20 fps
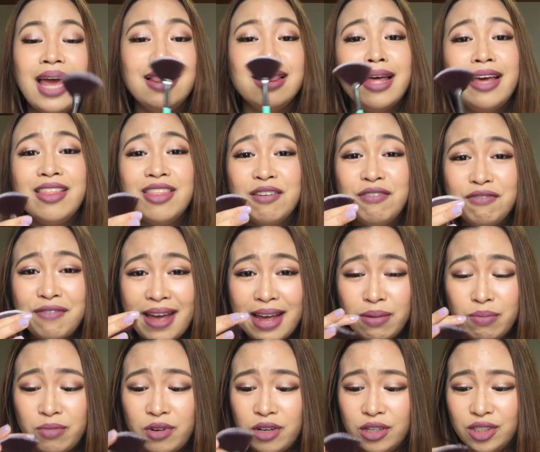I like the
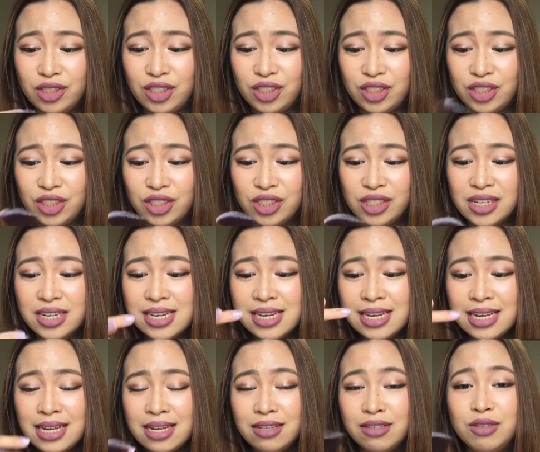fan brush.
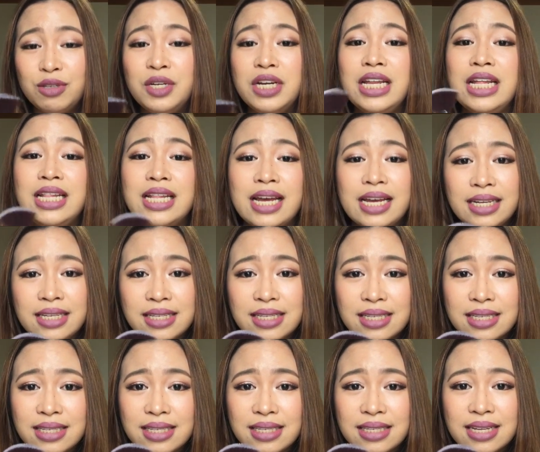It's really
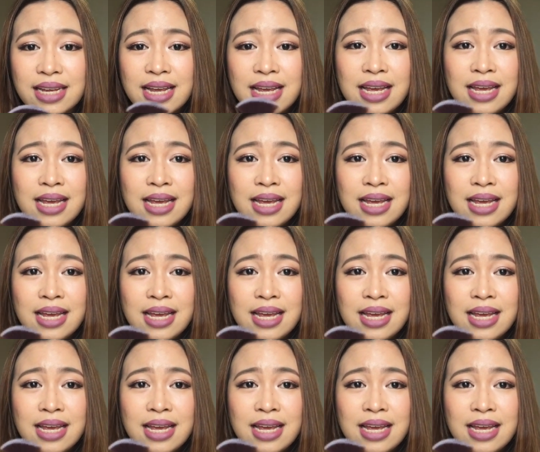nice.